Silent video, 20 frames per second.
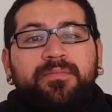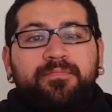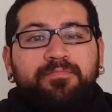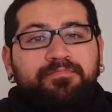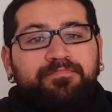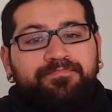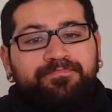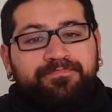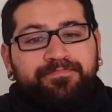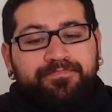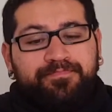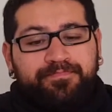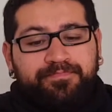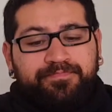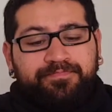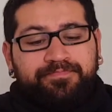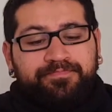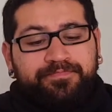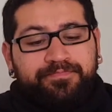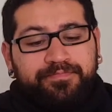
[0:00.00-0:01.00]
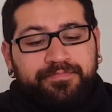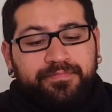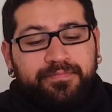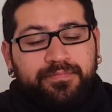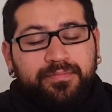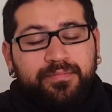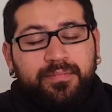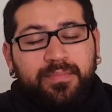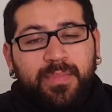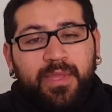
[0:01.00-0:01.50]

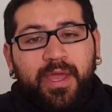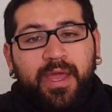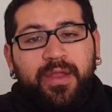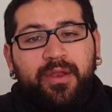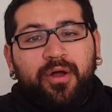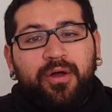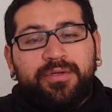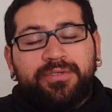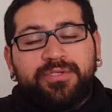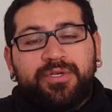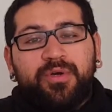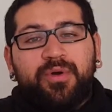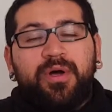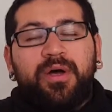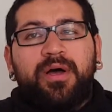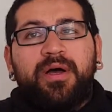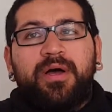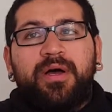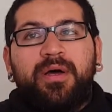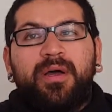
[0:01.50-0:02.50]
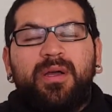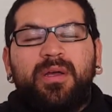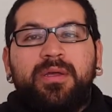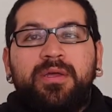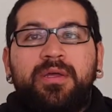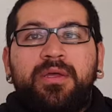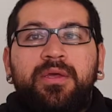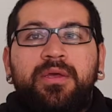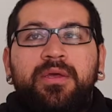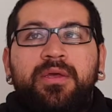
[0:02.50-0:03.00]
And also,
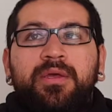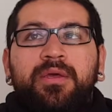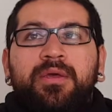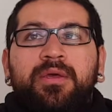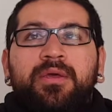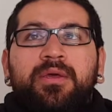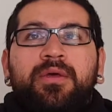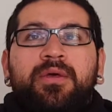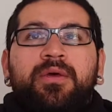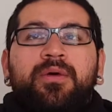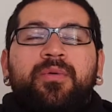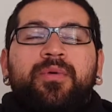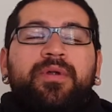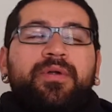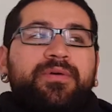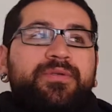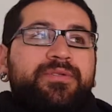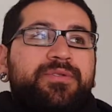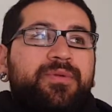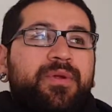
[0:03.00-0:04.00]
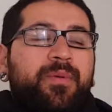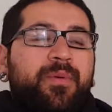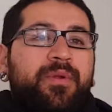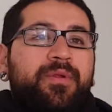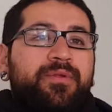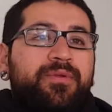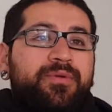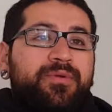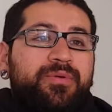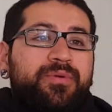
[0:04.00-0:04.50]
what else do I
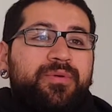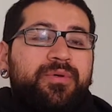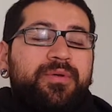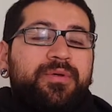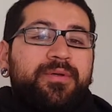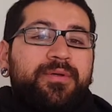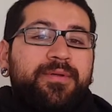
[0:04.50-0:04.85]
want to do?